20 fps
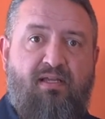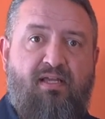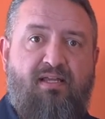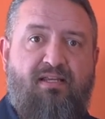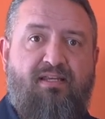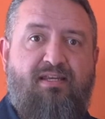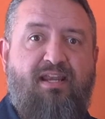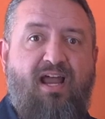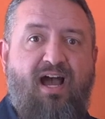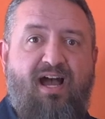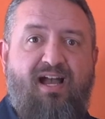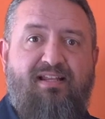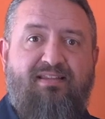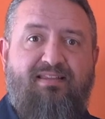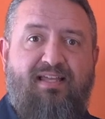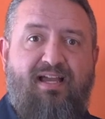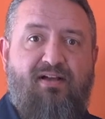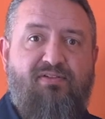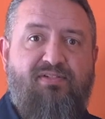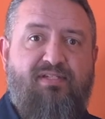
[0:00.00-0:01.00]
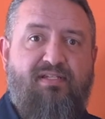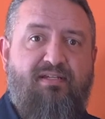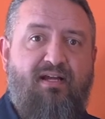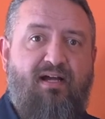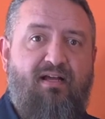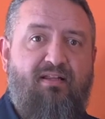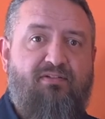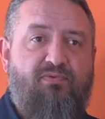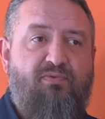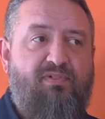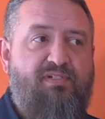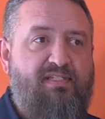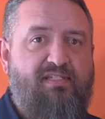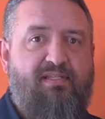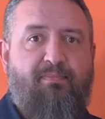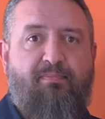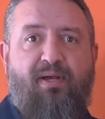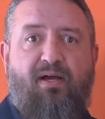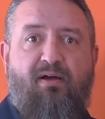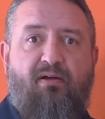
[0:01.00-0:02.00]
$9,000, which is
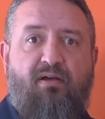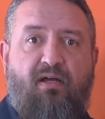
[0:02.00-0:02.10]
about